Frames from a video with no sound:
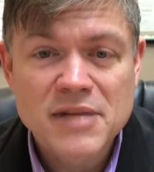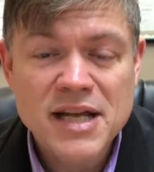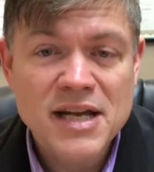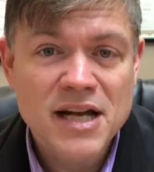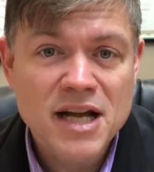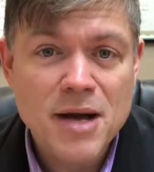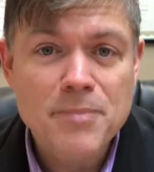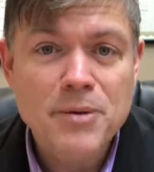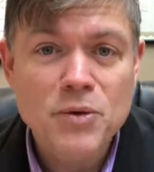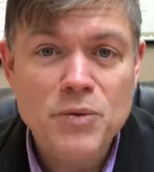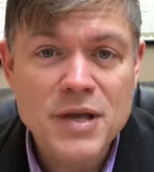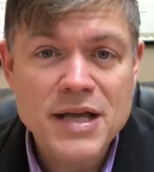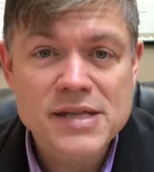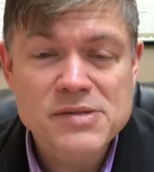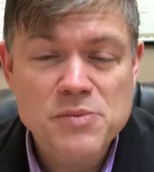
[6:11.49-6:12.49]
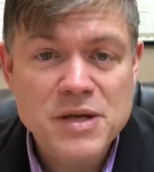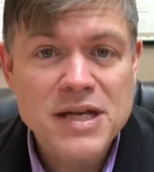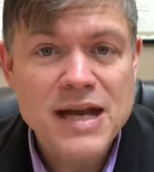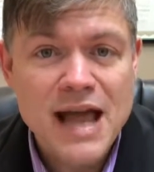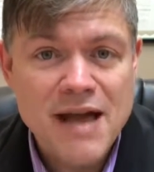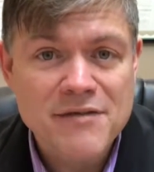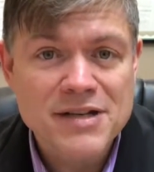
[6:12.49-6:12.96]
in a couple weeks, we
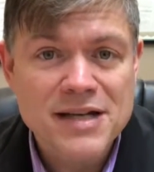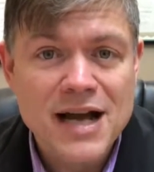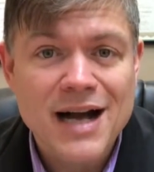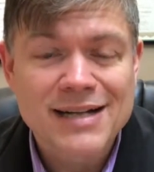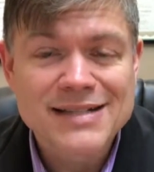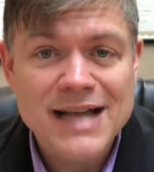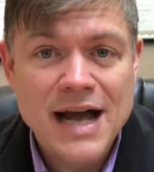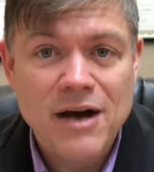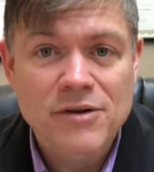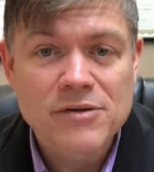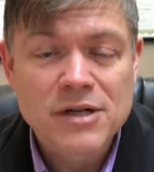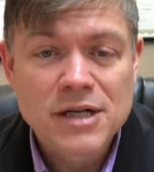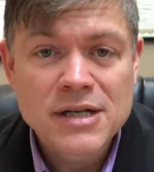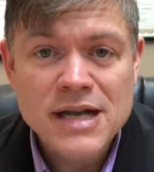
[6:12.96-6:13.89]
can have it knocked out.